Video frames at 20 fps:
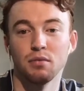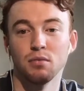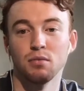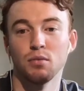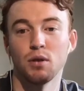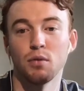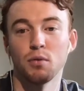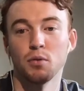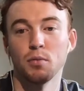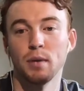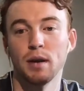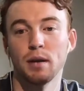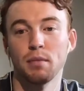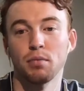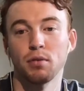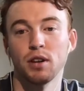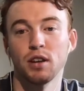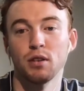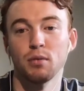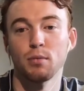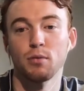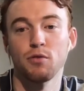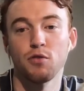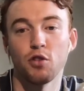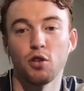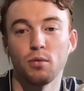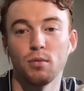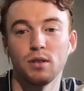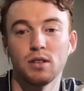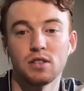what will be a pretty good
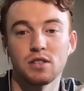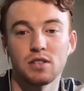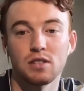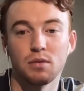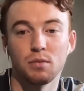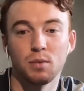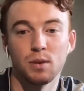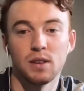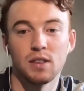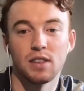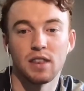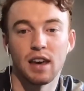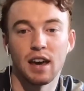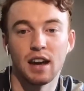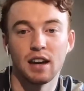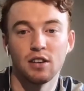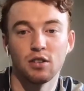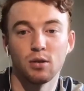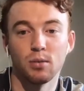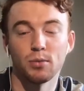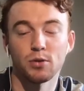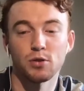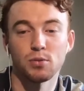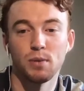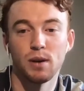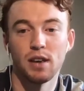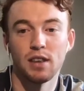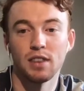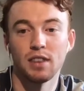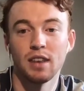performance with a Norm
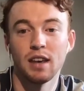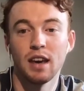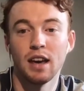Smith.